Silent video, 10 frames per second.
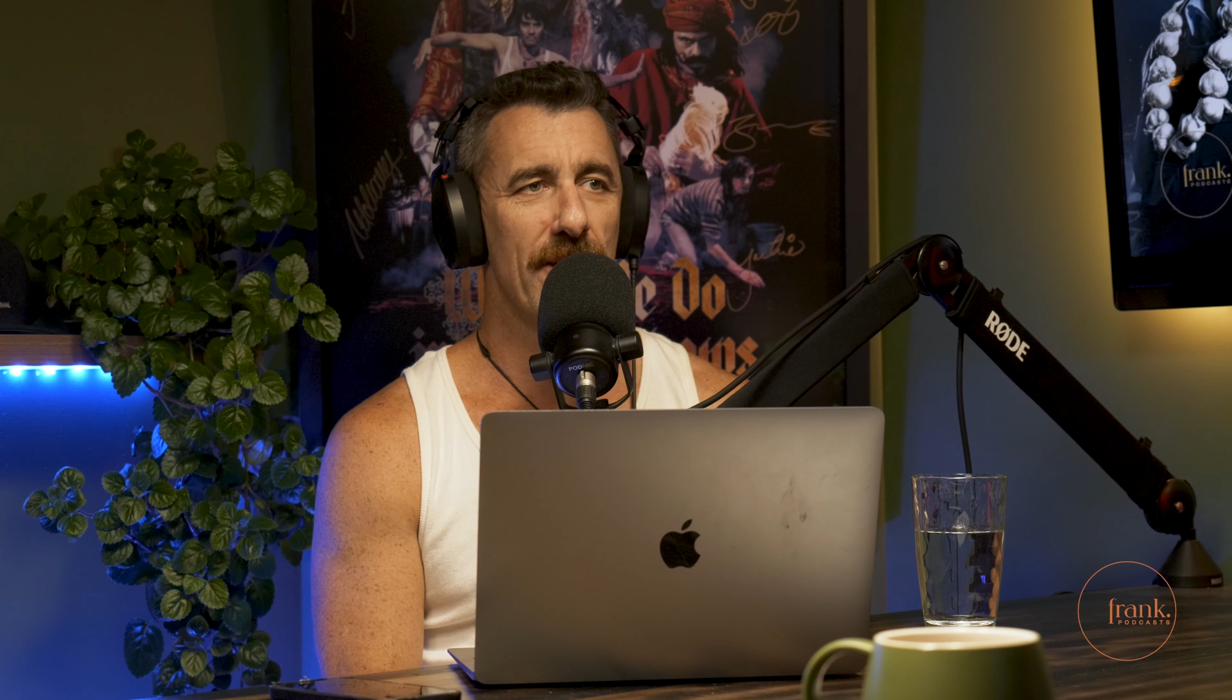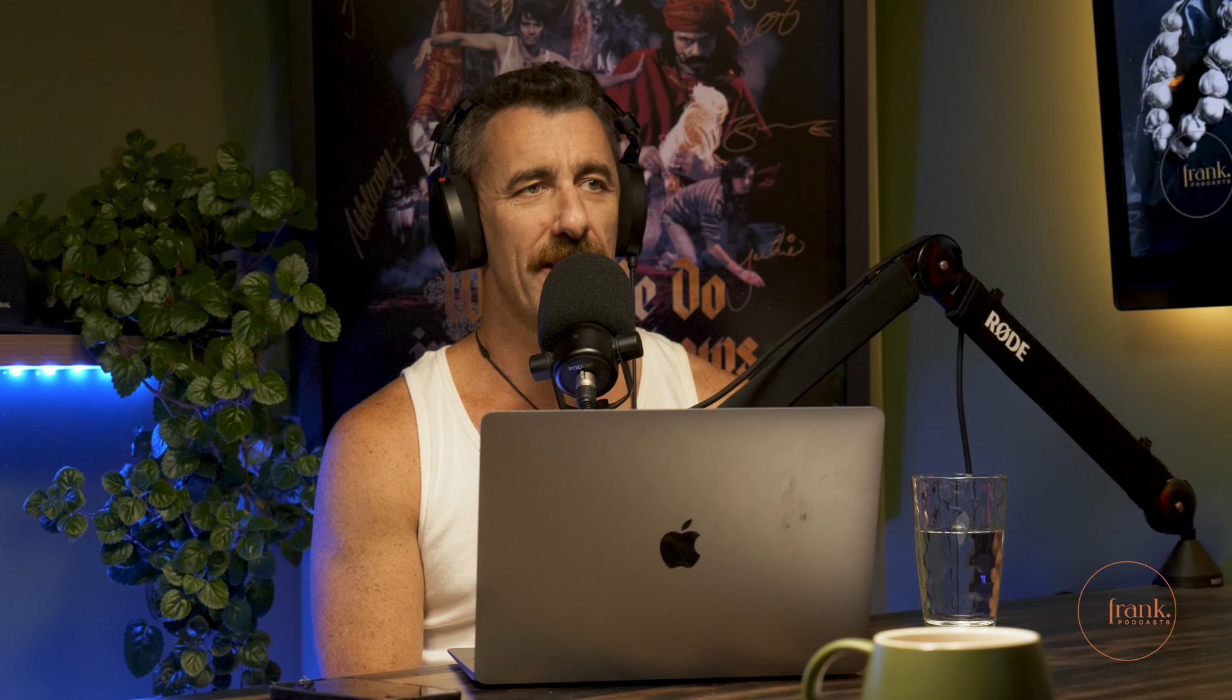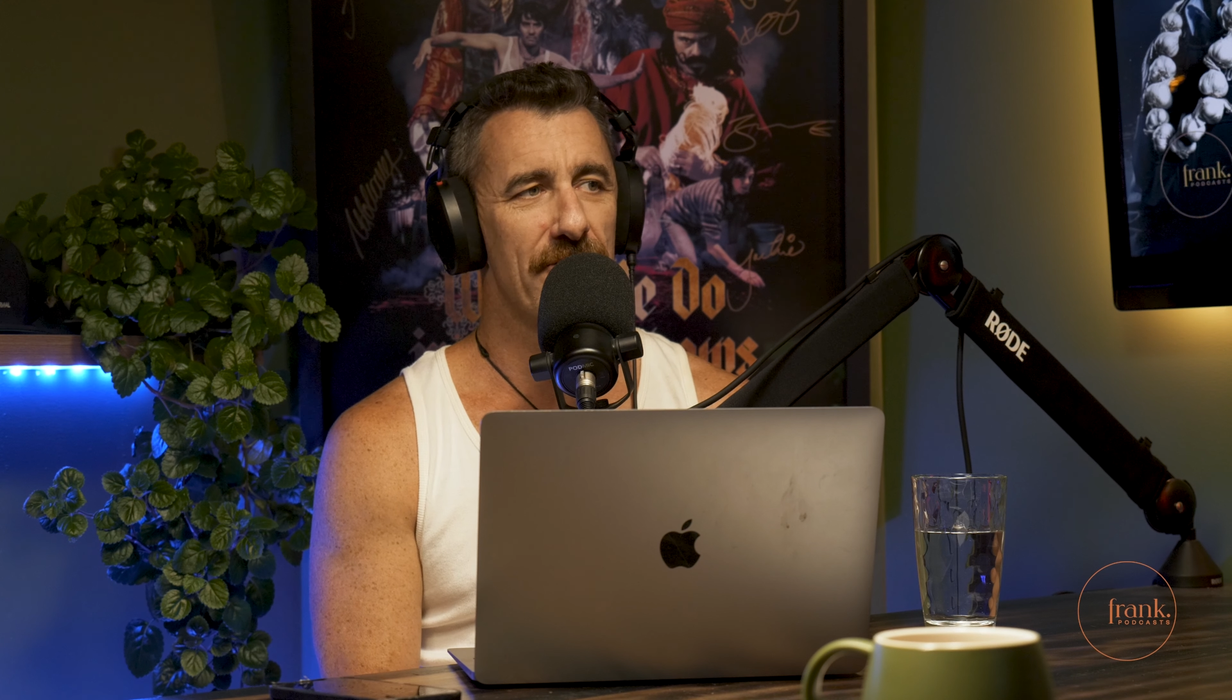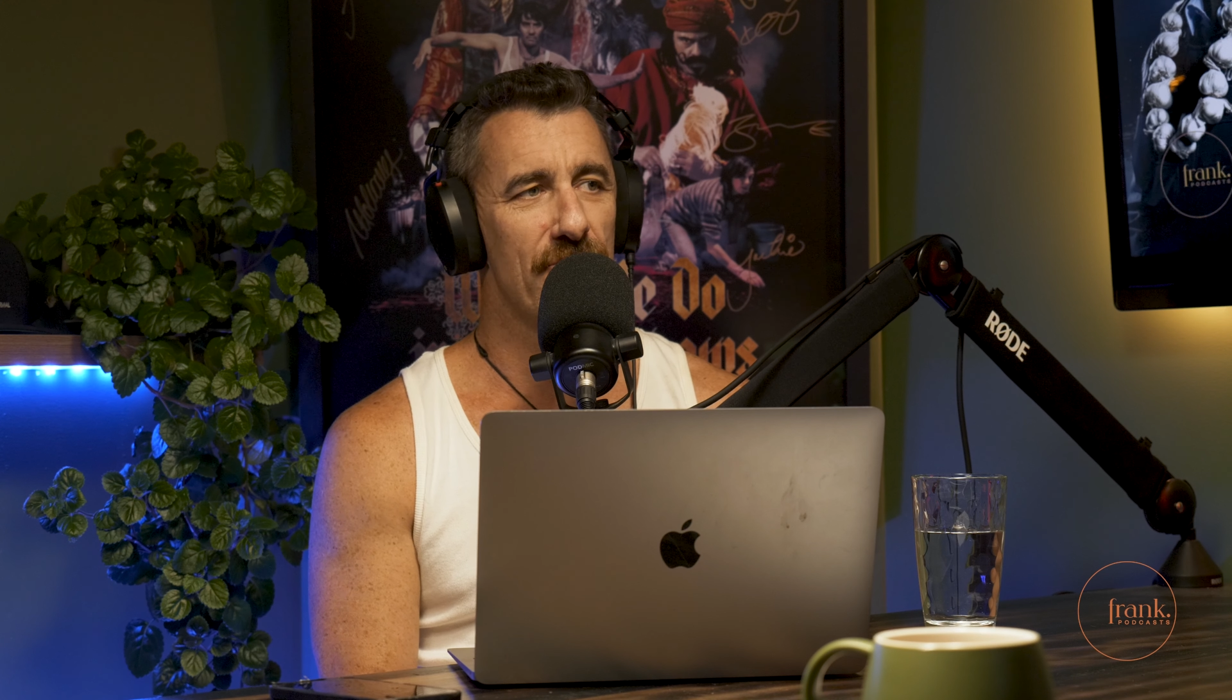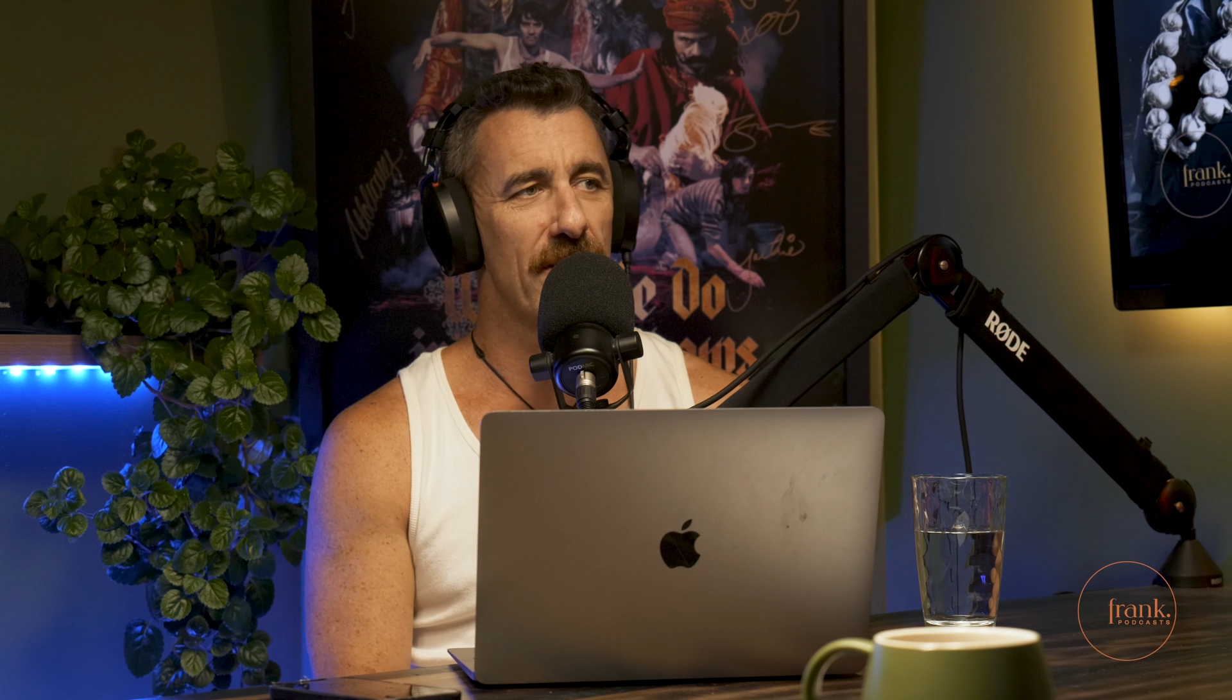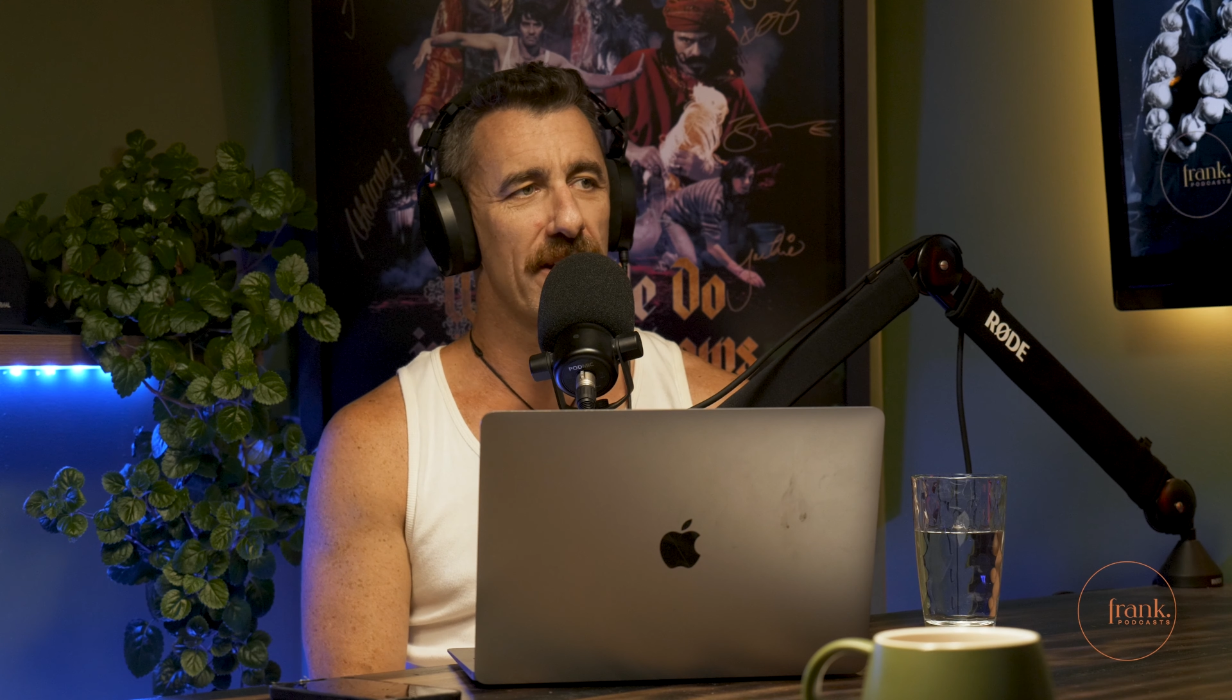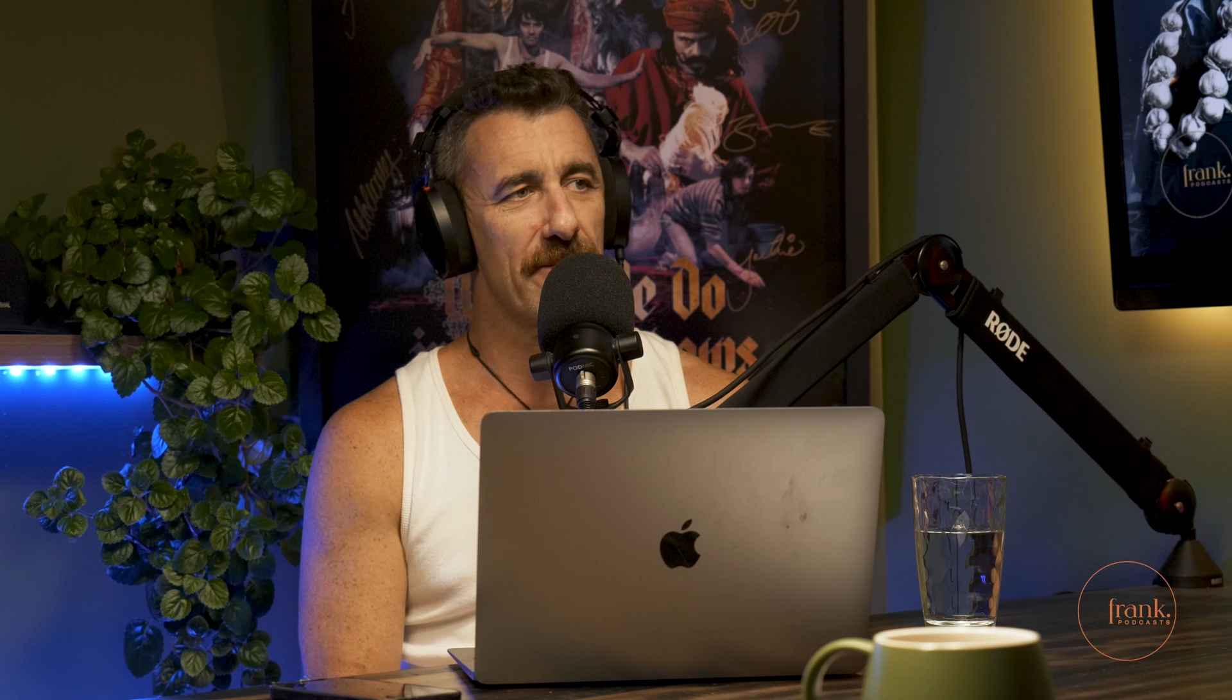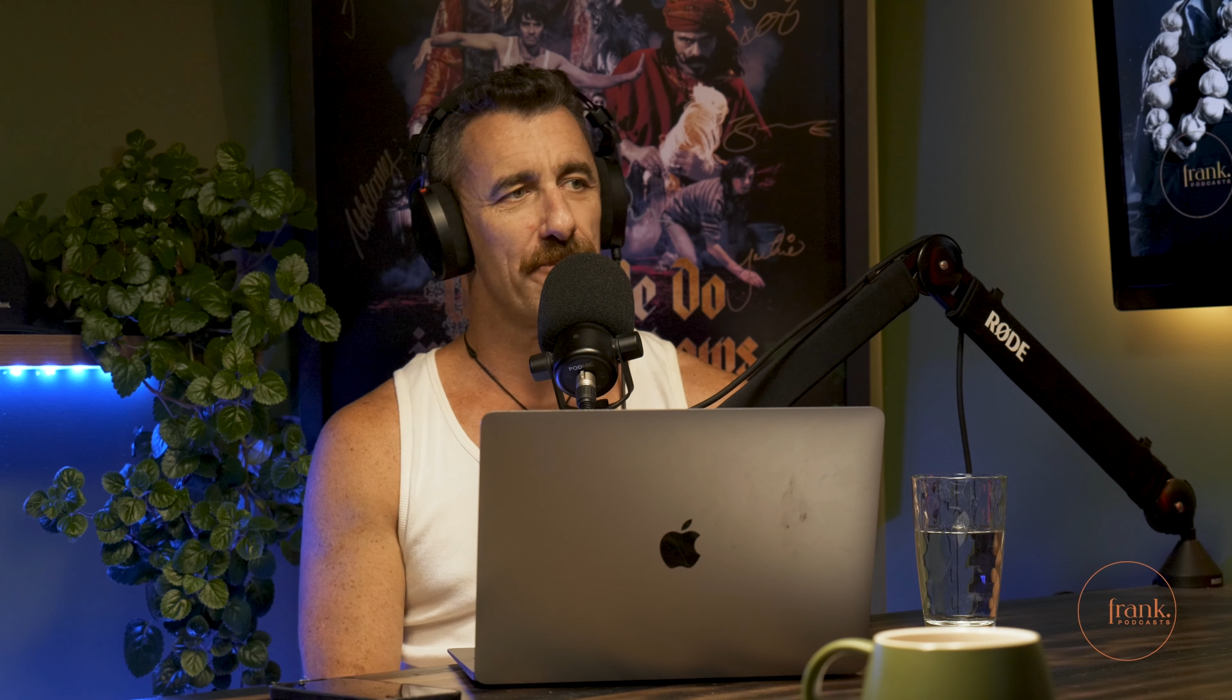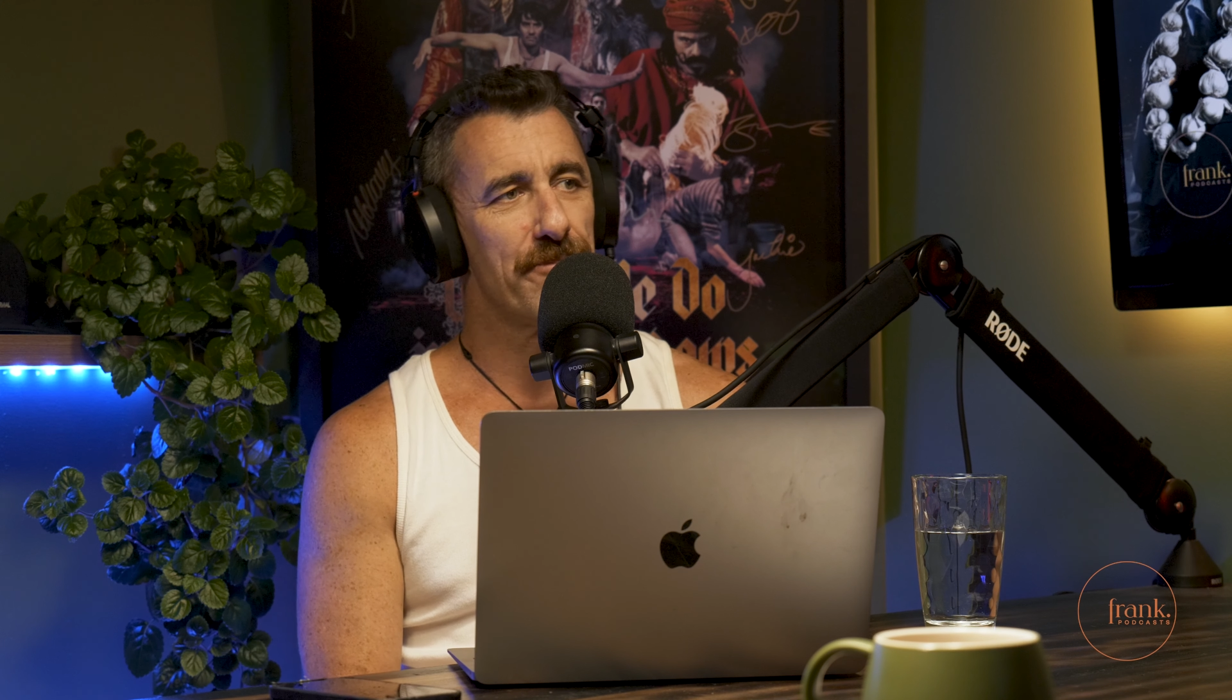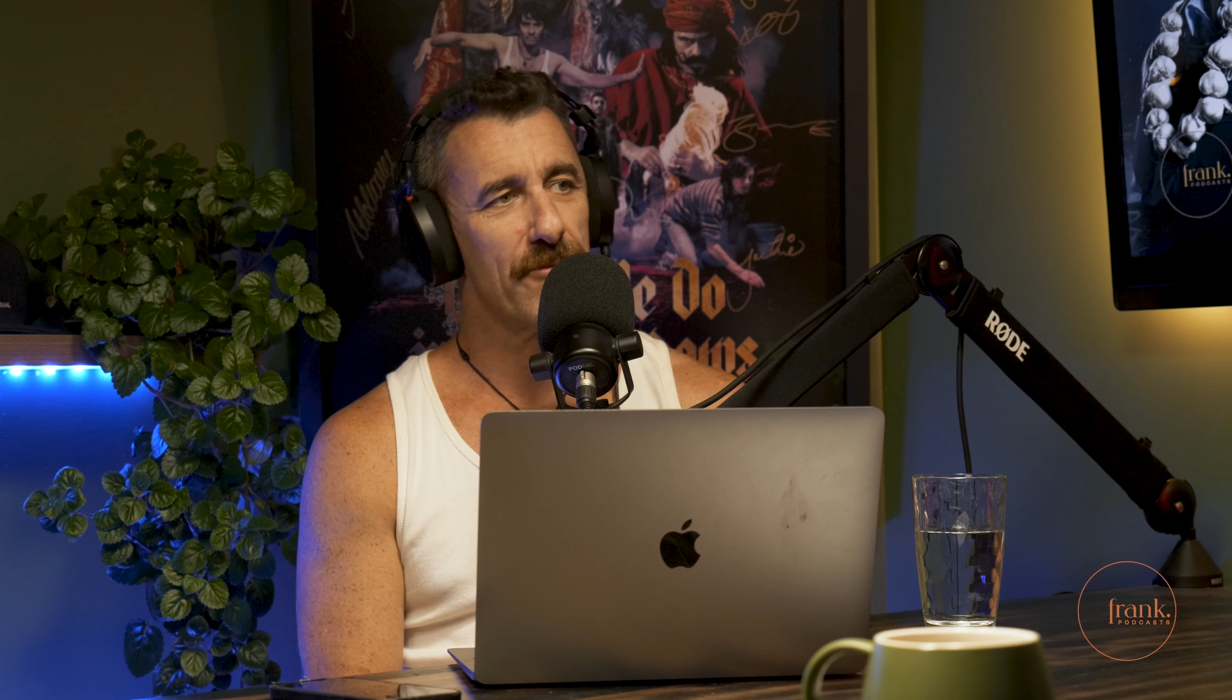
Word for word: weren't allowed to drink.